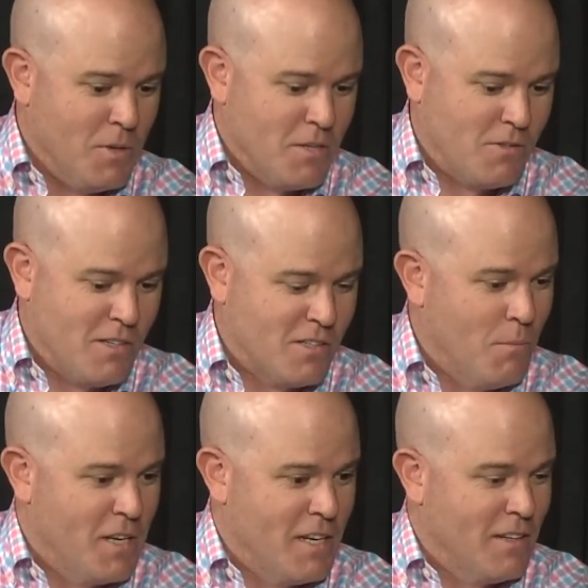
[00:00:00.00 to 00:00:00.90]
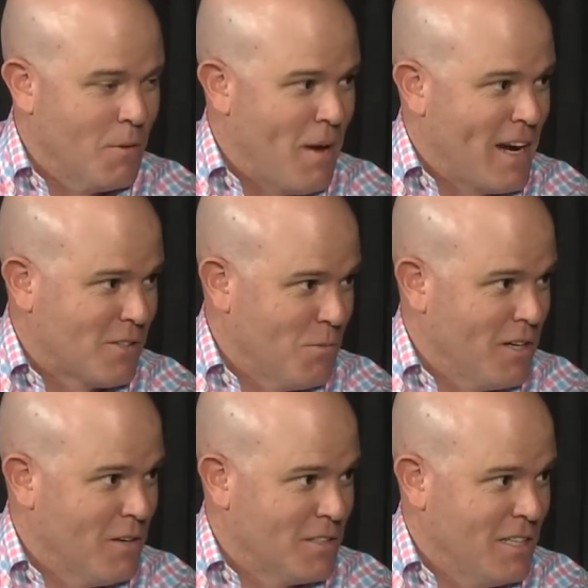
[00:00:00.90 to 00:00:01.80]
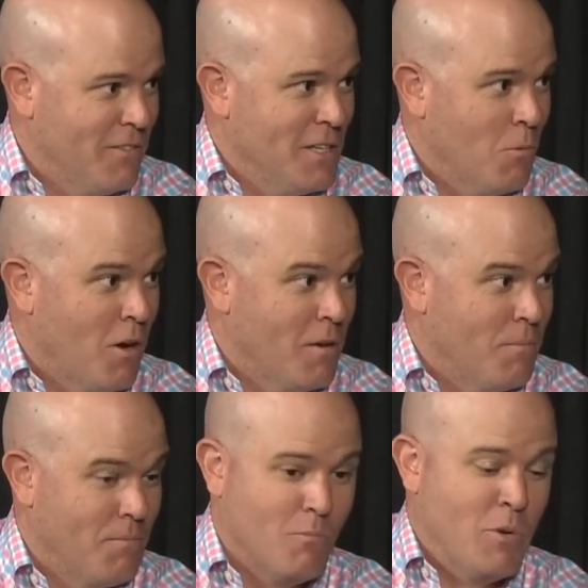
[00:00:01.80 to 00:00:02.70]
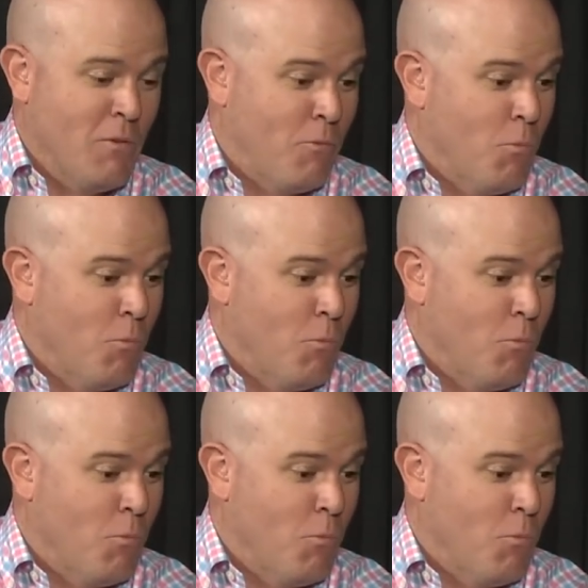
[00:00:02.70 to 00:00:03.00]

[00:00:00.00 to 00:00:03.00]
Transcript: When you see somebody in the backswing on TV, we